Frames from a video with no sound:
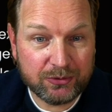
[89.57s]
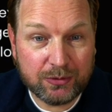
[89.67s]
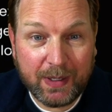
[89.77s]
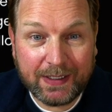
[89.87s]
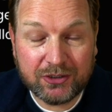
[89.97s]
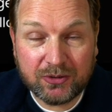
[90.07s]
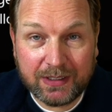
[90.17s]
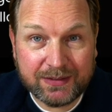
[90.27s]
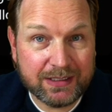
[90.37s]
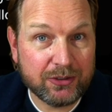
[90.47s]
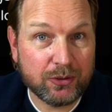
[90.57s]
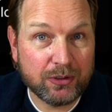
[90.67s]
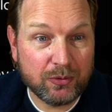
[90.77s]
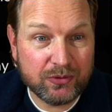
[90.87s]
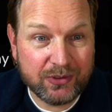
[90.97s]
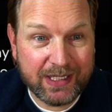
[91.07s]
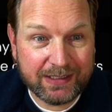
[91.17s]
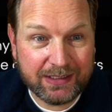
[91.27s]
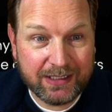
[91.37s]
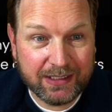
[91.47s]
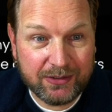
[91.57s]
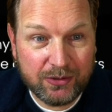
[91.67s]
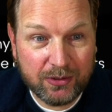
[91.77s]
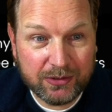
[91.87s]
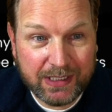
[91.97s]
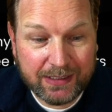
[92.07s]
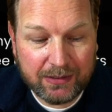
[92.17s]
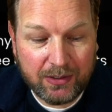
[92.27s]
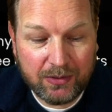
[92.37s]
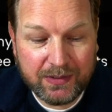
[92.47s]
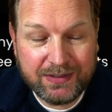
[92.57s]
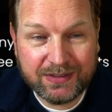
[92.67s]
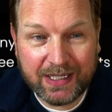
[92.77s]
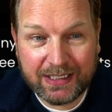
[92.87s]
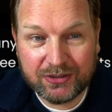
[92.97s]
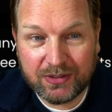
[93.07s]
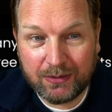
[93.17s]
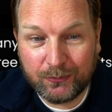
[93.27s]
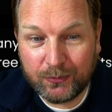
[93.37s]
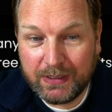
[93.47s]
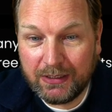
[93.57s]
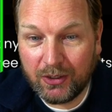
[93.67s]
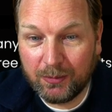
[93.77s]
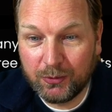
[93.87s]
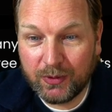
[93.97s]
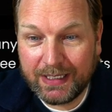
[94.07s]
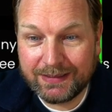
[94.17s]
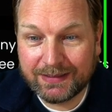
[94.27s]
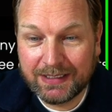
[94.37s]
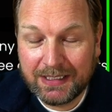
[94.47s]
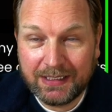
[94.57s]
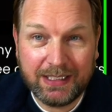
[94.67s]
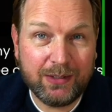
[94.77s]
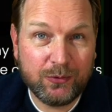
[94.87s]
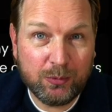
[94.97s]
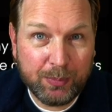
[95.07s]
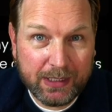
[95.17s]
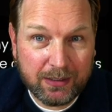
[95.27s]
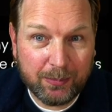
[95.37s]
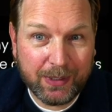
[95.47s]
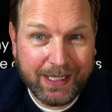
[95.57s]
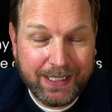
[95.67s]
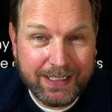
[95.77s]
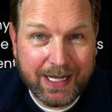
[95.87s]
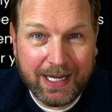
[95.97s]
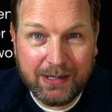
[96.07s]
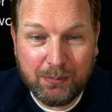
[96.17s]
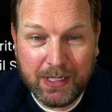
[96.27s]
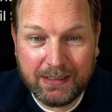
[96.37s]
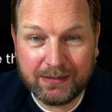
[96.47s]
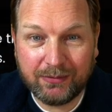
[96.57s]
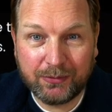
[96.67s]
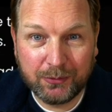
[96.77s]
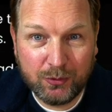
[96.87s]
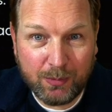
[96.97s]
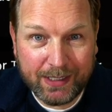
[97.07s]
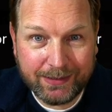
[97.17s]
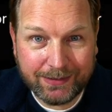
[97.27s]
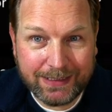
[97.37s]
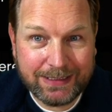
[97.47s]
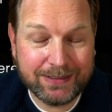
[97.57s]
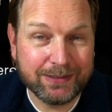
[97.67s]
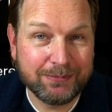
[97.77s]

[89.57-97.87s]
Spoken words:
some extras that you're going to get here. You're going to get all these extra free upgrades if you pick up AiMate through my link.